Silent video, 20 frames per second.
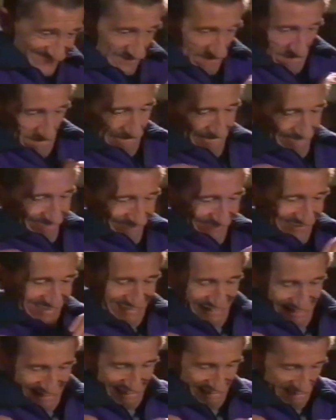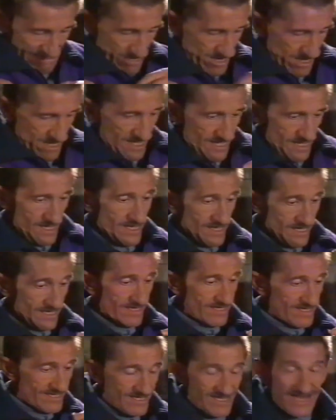You didn't show nothing.
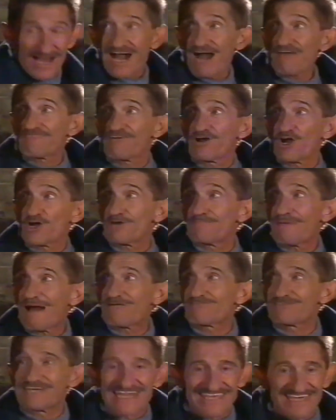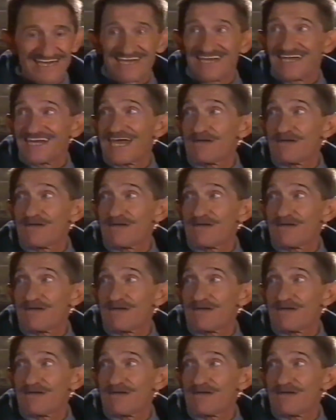I forgot about it.